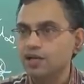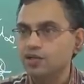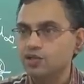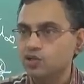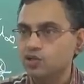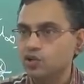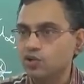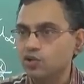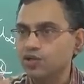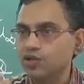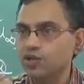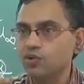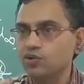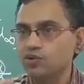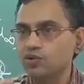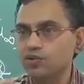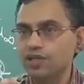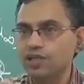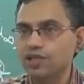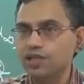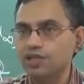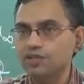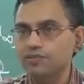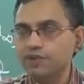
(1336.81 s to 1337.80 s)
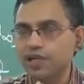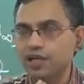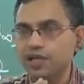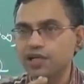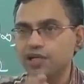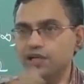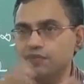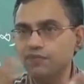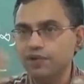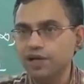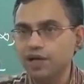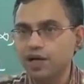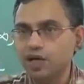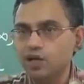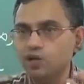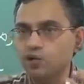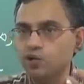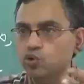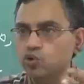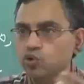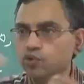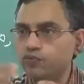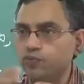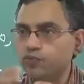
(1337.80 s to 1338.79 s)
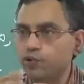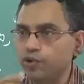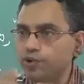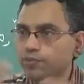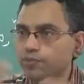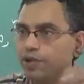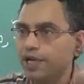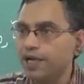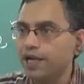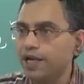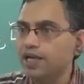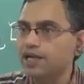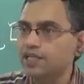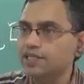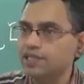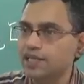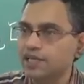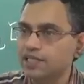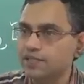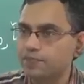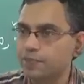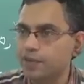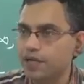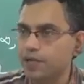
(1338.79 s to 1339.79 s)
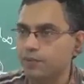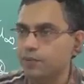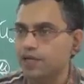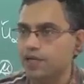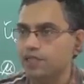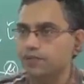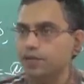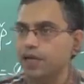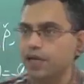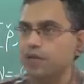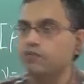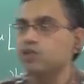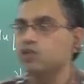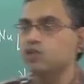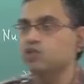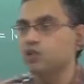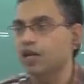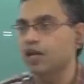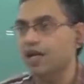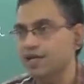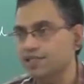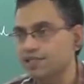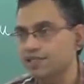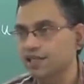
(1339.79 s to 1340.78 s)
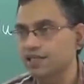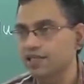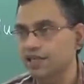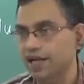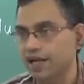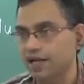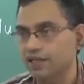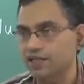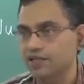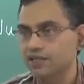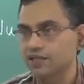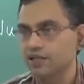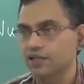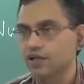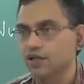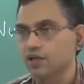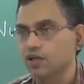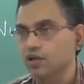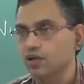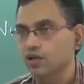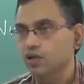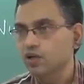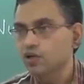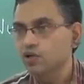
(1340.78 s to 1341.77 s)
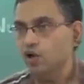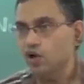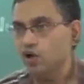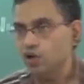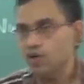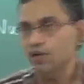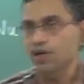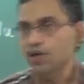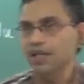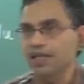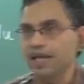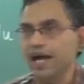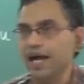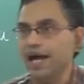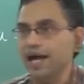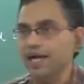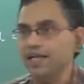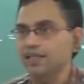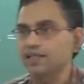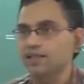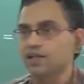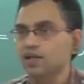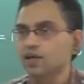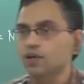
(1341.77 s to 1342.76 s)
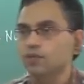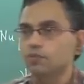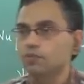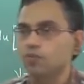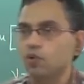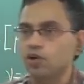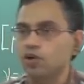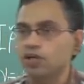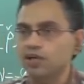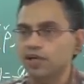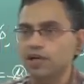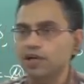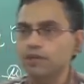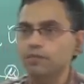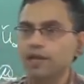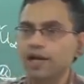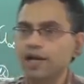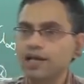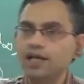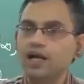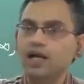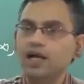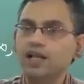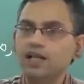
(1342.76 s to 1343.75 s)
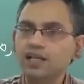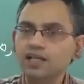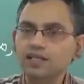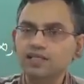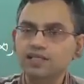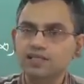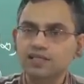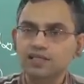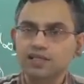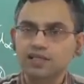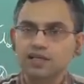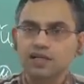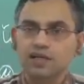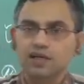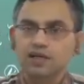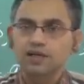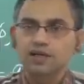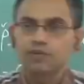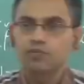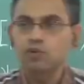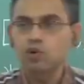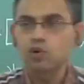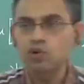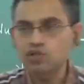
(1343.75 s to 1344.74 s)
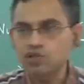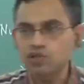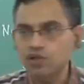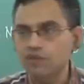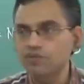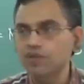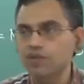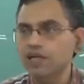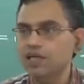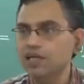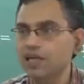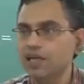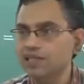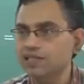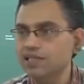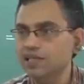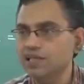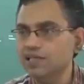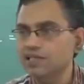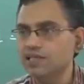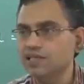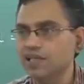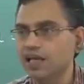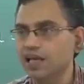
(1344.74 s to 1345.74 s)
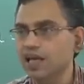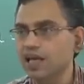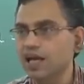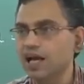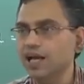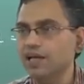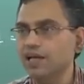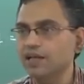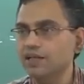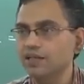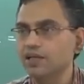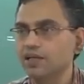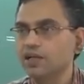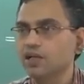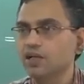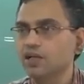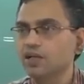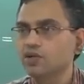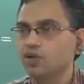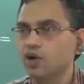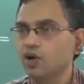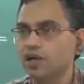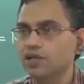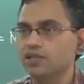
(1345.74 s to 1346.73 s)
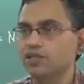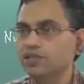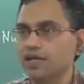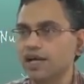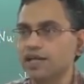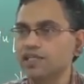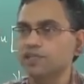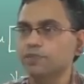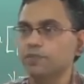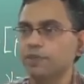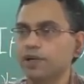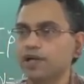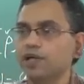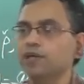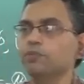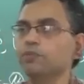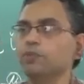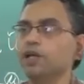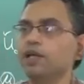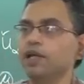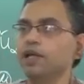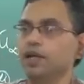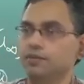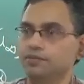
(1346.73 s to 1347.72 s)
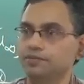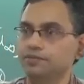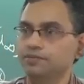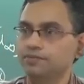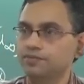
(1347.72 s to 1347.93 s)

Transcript: So, it is very difficult to do fluid mechanics experiments by visualizing that. Not only that, molten metals, most of the cases they are not transparent medium.